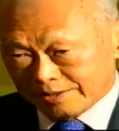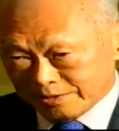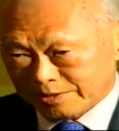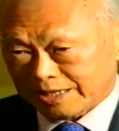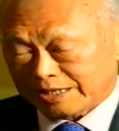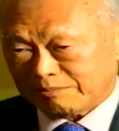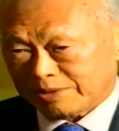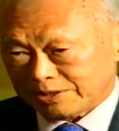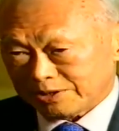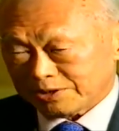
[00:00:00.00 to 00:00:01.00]
you get a
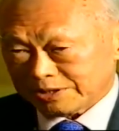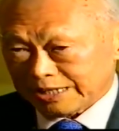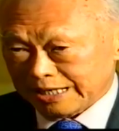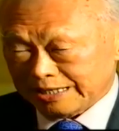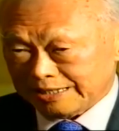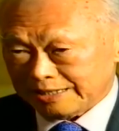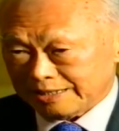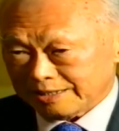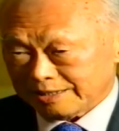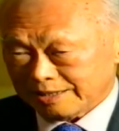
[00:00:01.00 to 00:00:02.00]
better society.
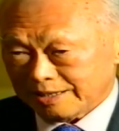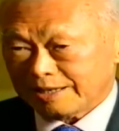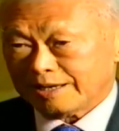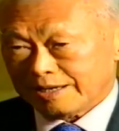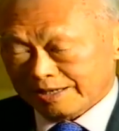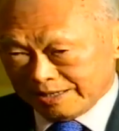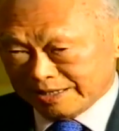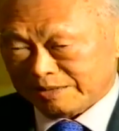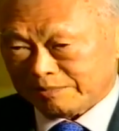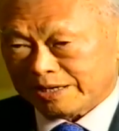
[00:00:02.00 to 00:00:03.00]

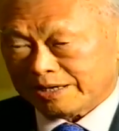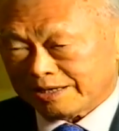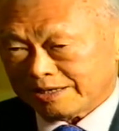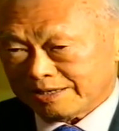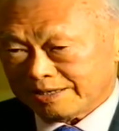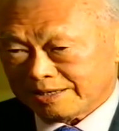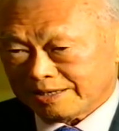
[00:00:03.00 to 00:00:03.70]
In America,